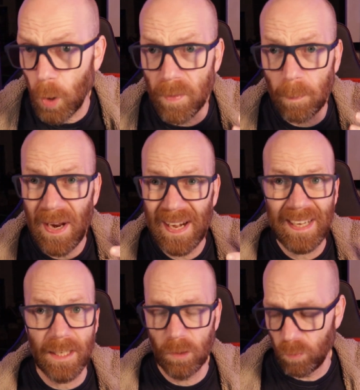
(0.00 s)
open the
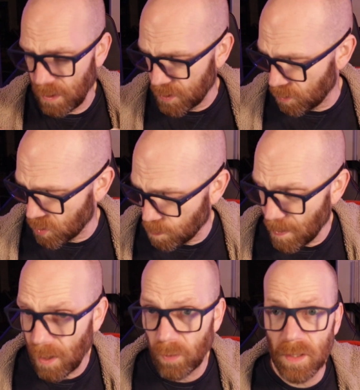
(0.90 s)
packet, you can really sort of
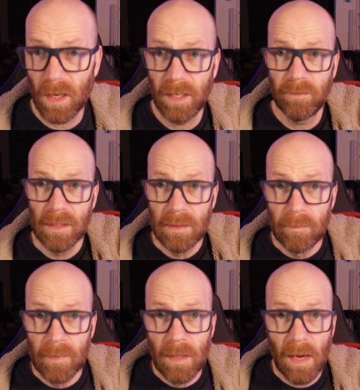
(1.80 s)
smell the kind
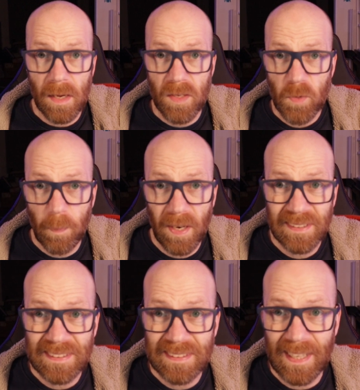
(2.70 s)
of
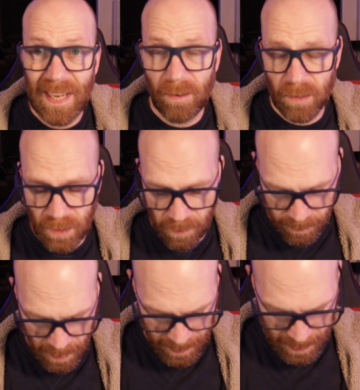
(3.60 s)
spices there and stuff like